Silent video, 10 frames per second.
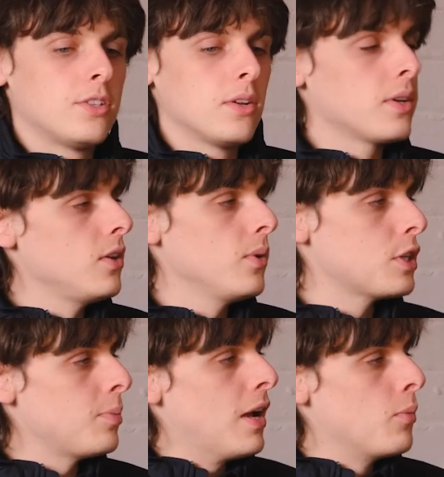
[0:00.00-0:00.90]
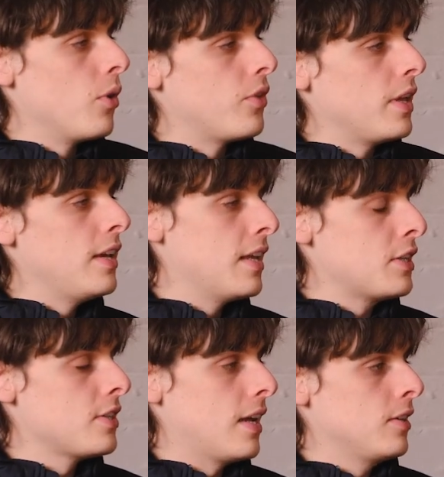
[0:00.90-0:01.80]
So can you explain what the
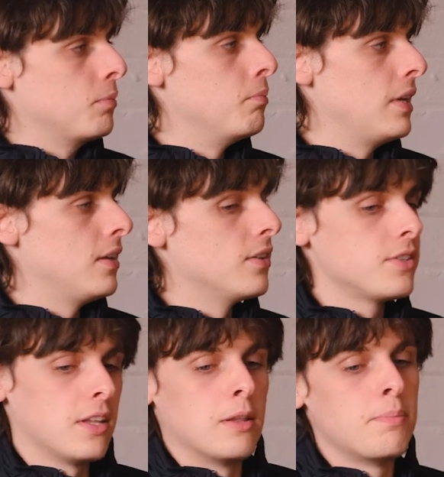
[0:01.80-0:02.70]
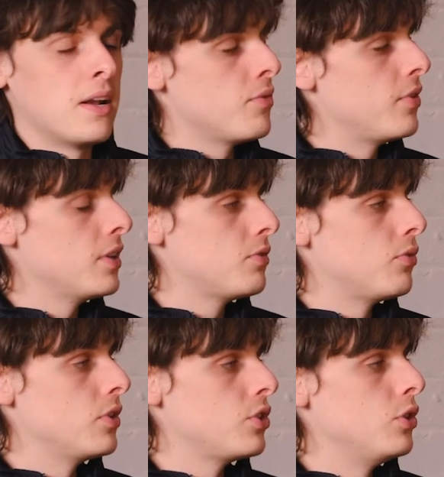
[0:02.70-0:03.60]
ENstandard means and the benefits
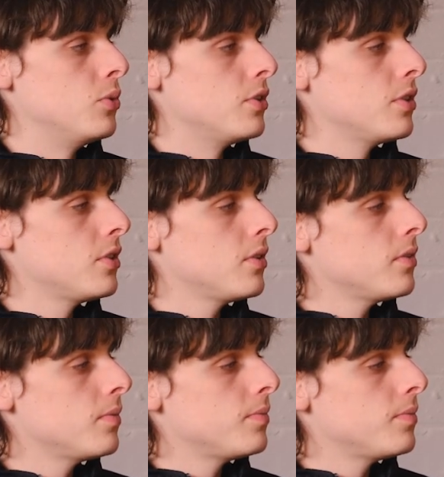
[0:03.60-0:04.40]
for its users?